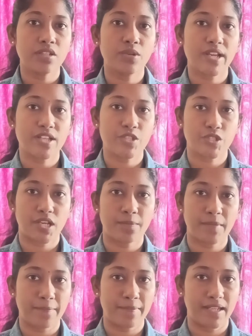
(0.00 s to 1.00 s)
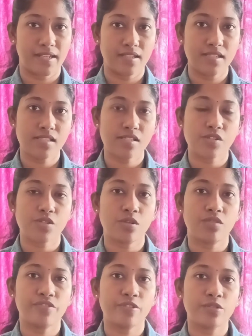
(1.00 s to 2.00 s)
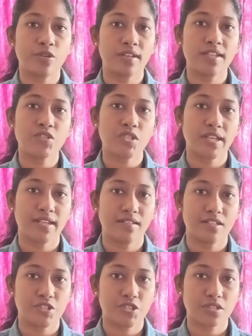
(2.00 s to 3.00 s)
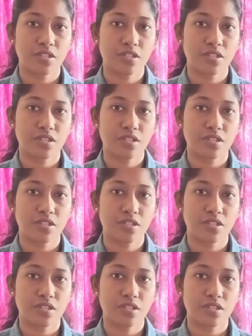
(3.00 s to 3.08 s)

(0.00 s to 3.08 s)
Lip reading: you can check my playlist Soulful Knowledge English.